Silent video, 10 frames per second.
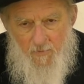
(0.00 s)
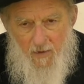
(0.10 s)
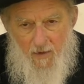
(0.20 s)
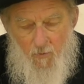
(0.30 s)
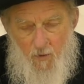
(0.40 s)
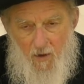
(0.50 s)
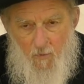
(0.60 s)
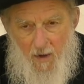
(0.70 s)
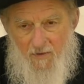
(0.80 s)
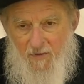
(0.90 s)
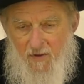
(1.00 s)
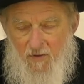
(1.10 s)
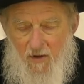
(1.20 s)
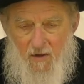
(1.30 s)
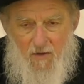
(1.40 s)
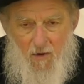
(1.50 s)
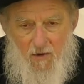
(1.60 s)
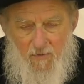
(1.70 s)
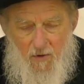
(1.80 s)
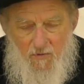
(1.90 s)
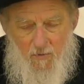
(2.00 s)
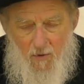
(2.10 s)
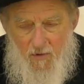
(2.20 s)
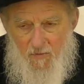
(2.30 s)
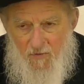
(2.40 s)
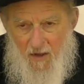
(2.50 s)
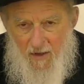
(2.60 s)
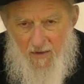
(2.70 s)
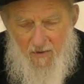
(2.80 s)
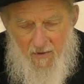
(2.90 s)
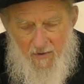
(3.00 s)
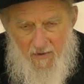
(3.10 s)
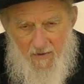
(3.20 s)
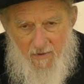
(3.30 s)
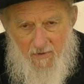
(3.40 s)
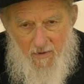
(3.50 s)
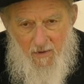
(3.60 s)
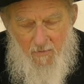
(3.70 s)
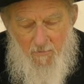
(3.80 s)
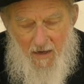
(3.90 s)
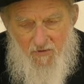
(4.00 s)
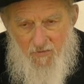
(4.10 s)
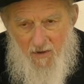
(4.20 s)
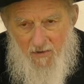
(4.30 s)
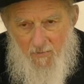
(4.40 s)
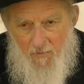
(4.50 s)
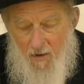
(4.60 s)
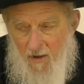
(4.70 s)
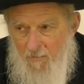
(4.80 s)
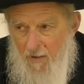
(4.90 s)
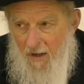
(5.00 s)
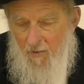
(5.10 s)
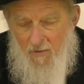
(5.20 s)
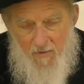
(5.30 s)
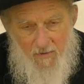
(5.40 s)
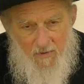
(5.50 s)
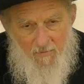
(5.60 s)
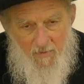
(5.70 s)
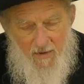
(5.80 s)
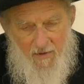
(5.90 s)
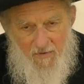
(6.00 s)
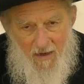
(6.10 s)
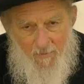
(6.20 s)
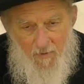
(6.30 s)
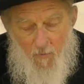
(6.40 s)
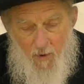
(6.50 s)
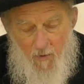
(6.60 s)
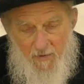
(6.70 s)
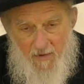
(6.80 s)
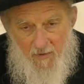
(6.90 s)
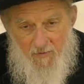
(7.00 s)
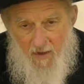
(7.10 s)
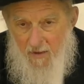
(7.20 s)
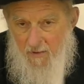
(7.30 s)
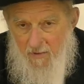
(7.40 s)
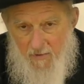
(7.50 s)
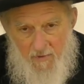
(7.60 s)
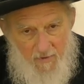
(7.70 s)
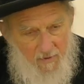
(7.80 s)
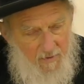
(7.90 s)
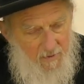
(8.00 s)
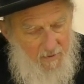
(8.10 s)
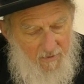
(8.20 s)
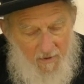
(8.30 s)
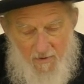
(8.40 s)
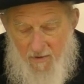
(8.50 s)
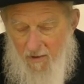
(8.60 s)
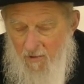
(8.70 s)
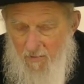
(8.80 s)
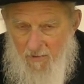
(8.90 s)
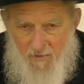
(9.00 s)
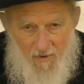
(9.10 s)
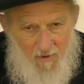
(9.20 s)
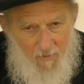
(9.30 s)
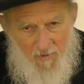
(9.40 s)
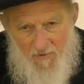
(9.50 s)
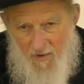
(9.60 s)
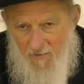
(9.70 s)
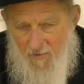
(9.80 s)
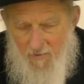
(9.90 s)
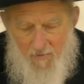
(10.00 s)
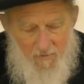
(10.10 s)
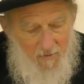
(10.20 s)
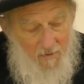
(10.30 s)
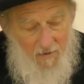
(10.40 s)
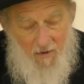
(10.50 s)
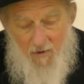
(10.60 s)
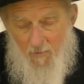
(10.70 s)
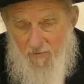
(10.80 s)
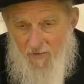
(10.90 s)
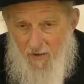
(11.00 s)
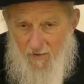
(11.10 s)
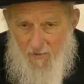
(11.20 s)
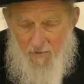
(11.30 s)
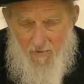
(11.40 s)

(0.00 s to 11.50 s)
And we're waving the Kodesh V'Yosem Yodi flag, the my strength and my power made this happen. We're waving that flag. It's a terrible, terrible disaster. It's a terrible failure.